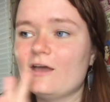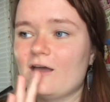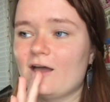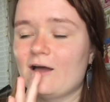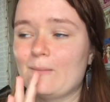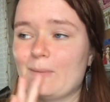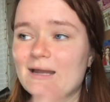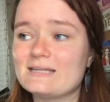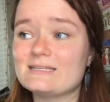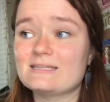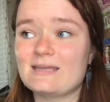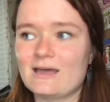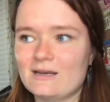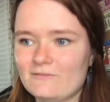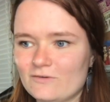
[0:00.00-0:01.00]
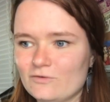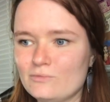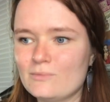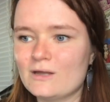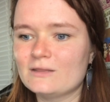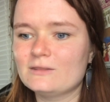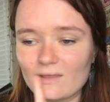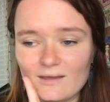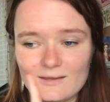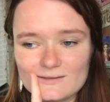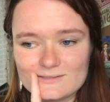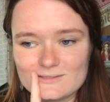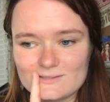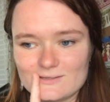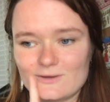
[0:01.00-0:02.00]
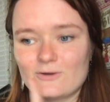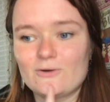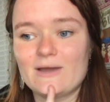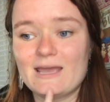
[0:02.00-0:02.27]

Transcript: Um, and it's the end of every month. And so